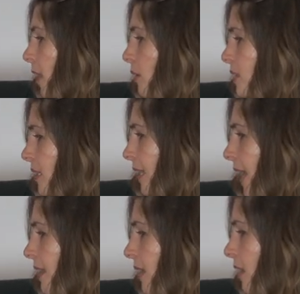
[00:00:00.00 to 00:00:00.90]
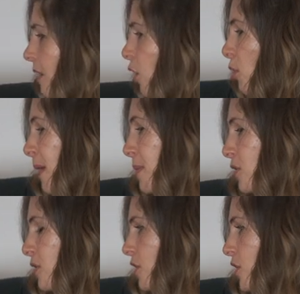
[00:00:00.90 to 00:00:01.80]
those together, or maybe
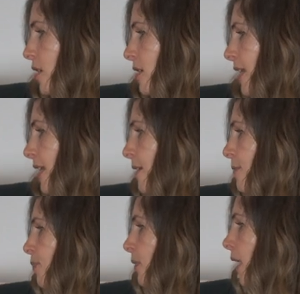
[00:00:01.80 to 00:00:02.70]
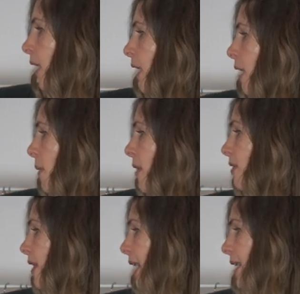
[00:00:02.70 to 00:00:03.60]
just the jersey.
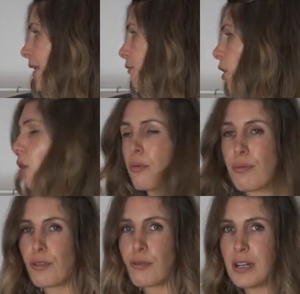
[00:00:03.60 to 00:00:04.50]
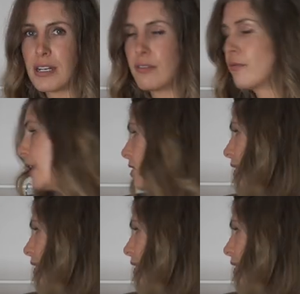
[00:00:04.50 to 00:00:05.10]
And then I've got three different rain